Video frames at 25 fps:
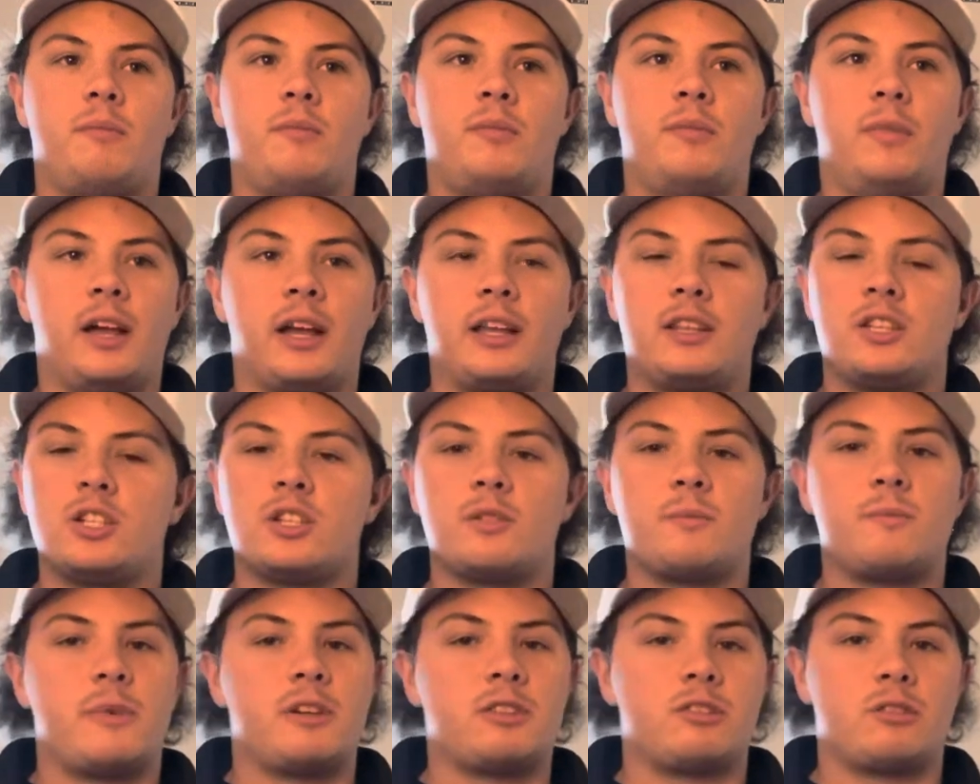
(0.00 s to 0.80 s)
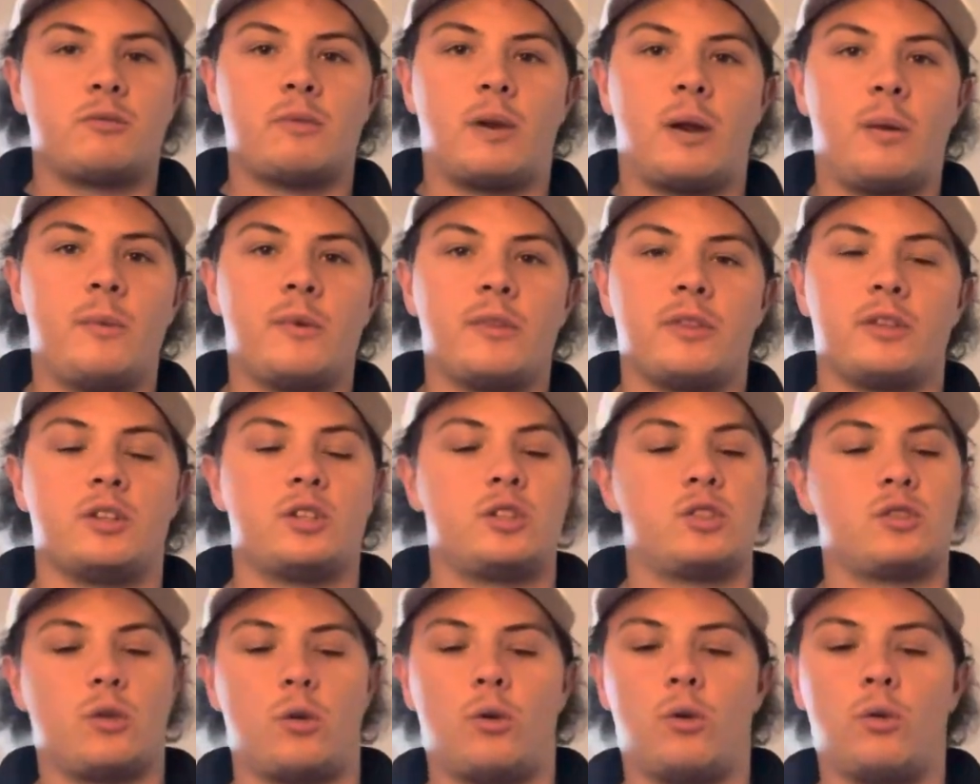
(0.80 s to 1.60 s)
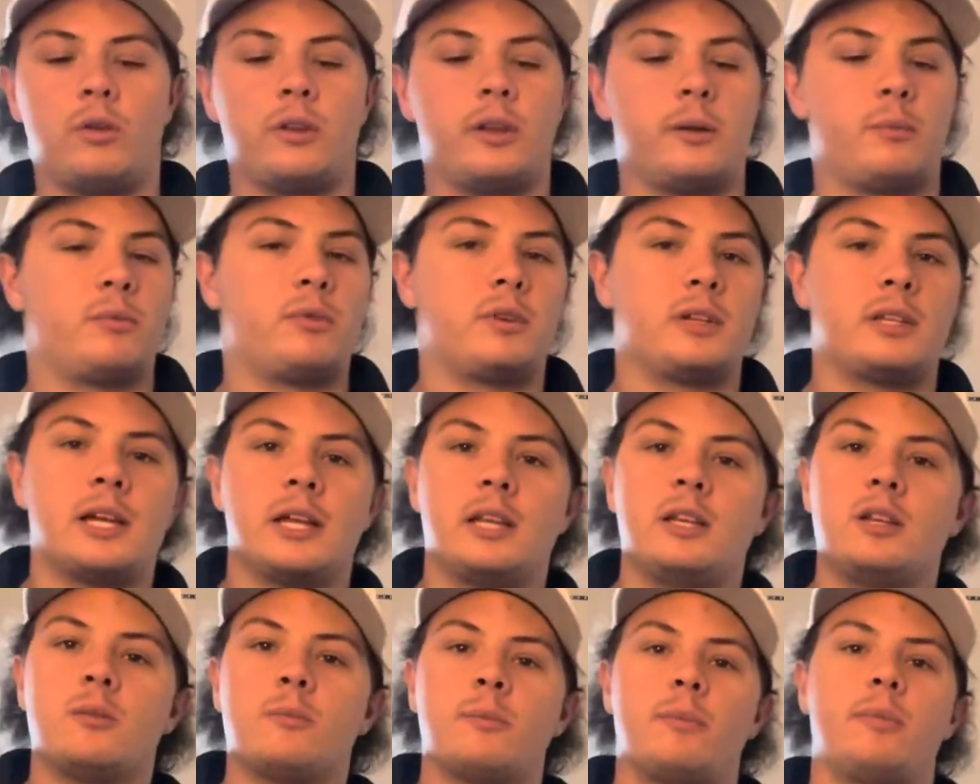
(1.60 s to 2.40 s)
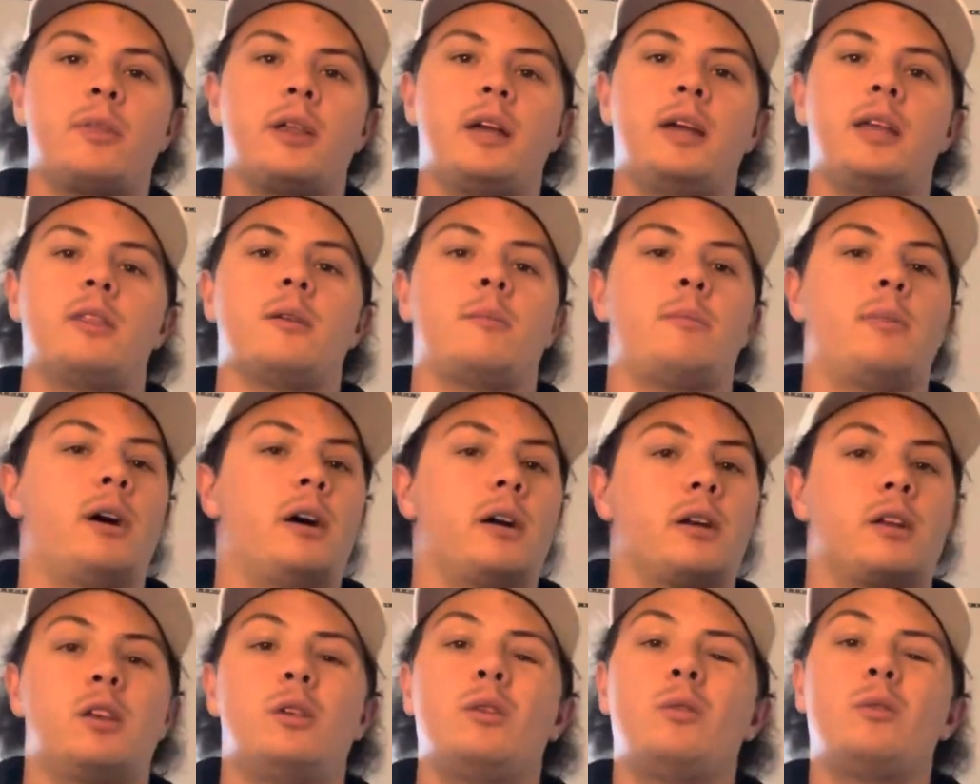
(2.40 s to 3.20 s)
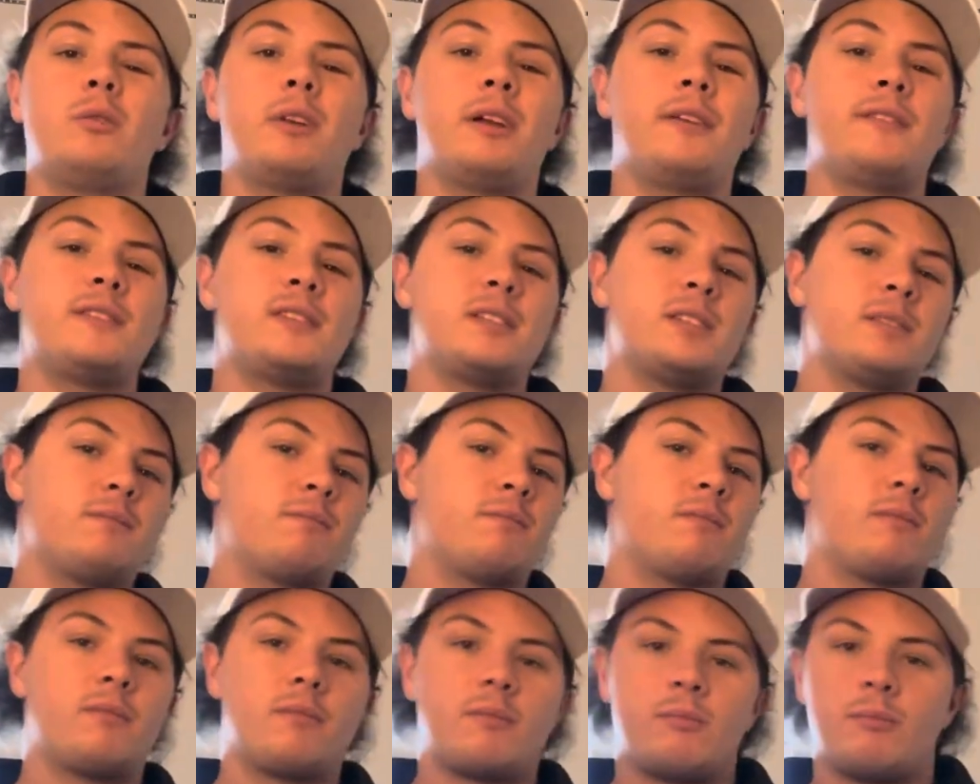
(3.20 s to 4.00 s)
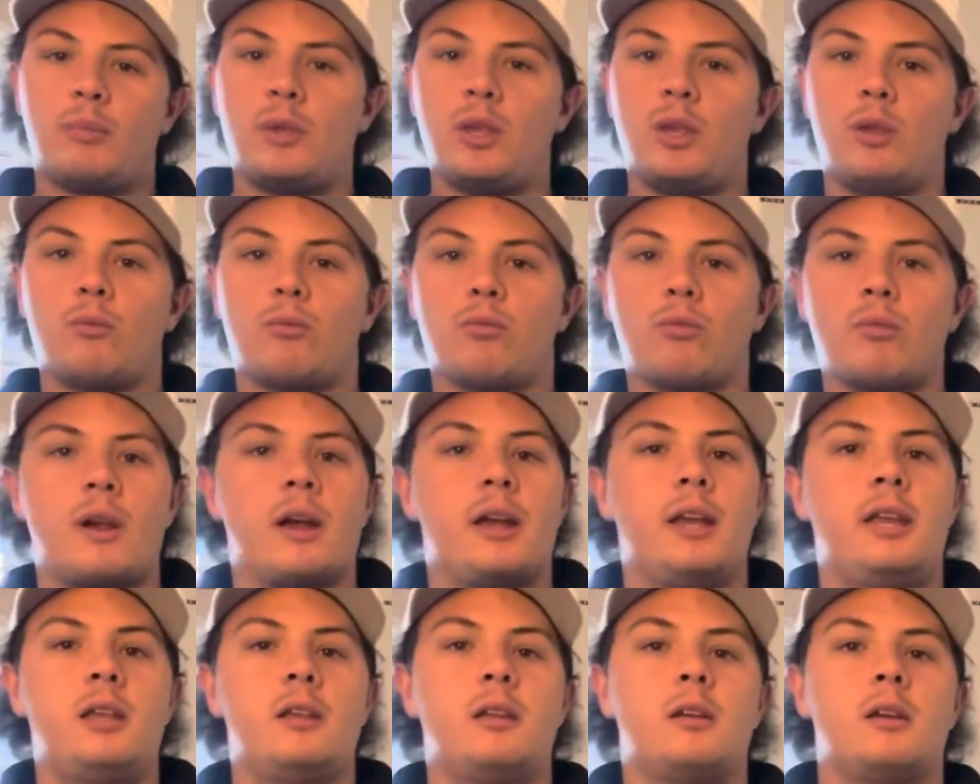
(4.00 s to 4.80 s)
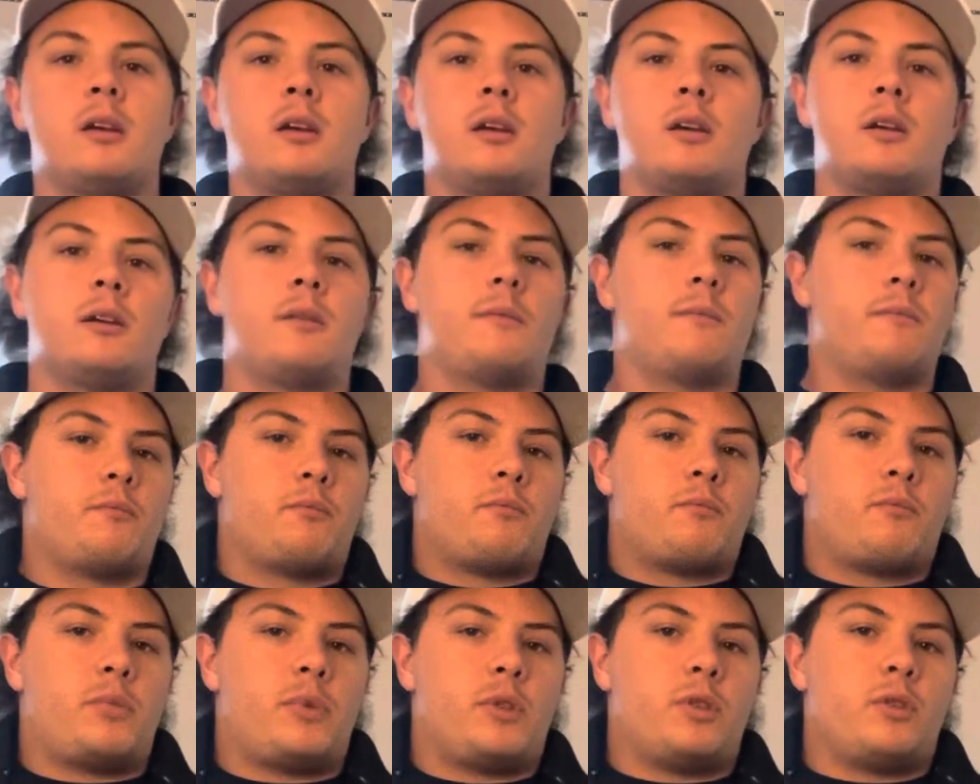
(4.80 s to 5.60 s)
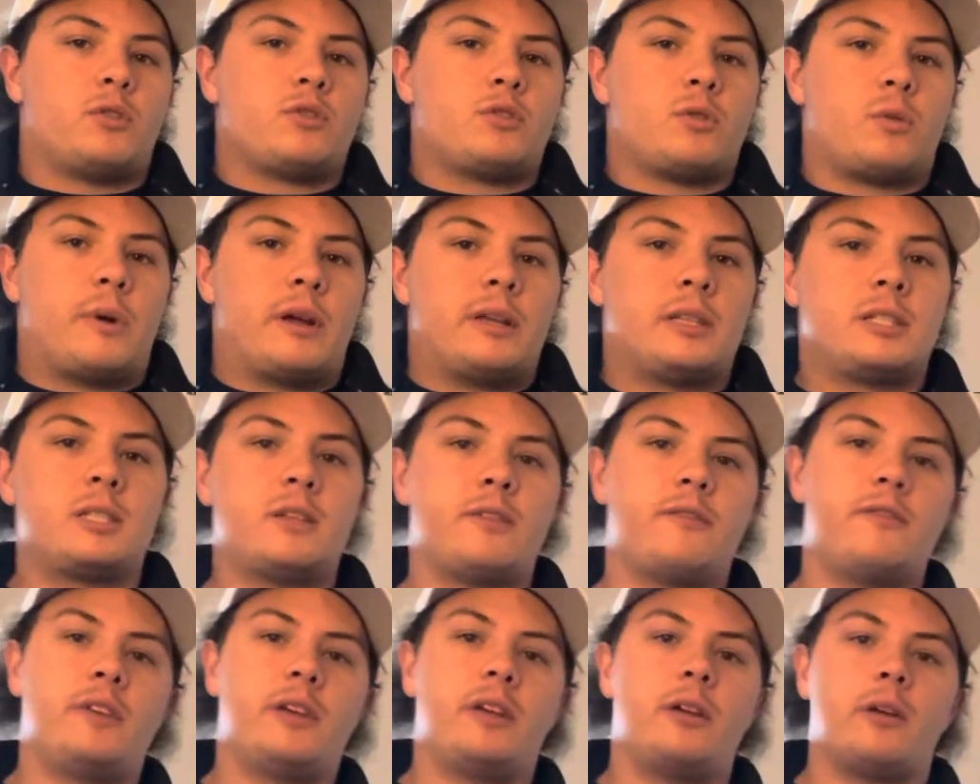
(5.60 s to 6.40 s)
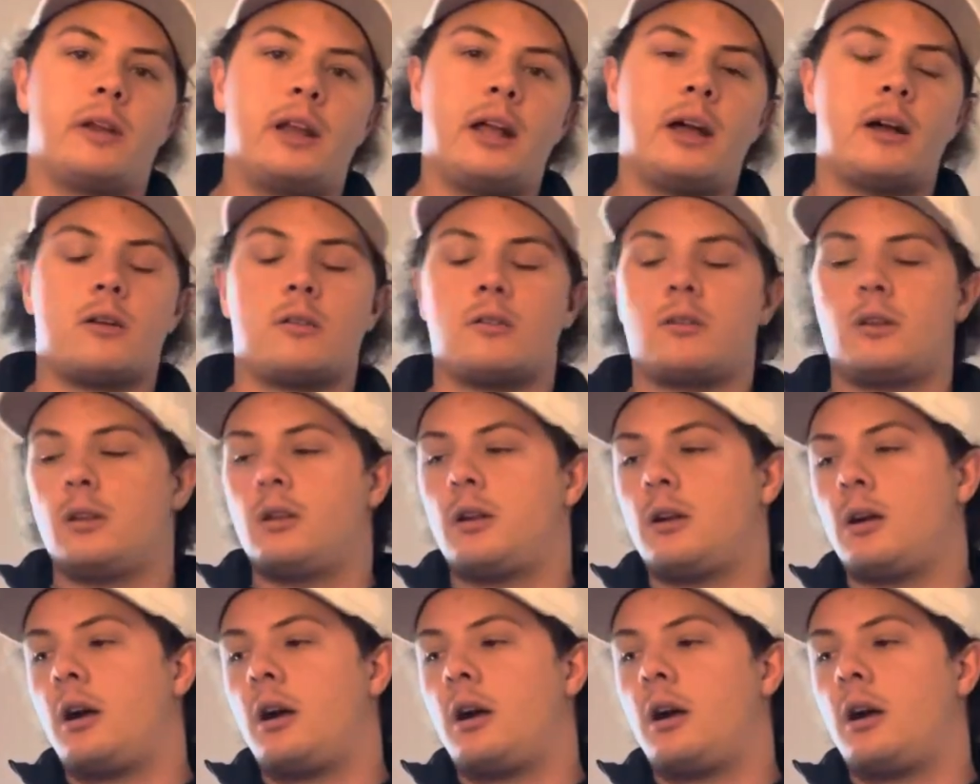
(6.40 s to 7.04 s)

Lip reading: Like, just mess around with it. Just hold it. Pretend you're playing the puck. You don't have to be right, but those are ways to figure it out.